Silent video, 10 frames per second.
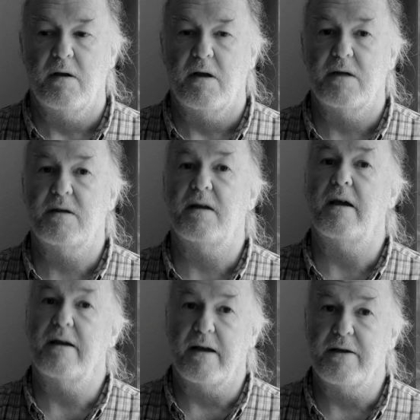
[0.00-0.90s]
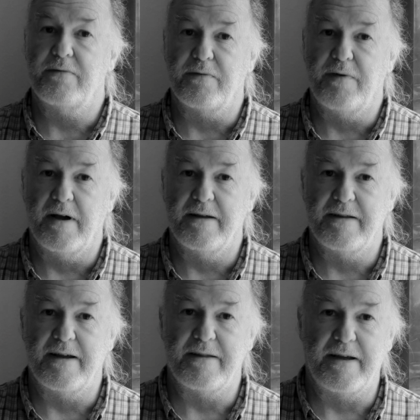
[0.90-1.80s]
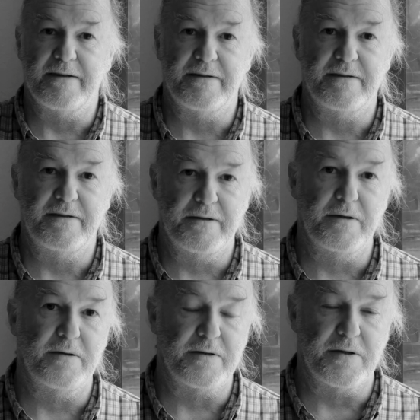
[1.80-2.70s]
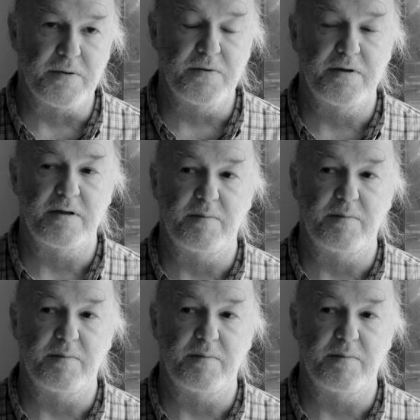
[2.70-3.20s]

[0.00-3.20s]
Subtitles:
And today I even find that that's still a solution,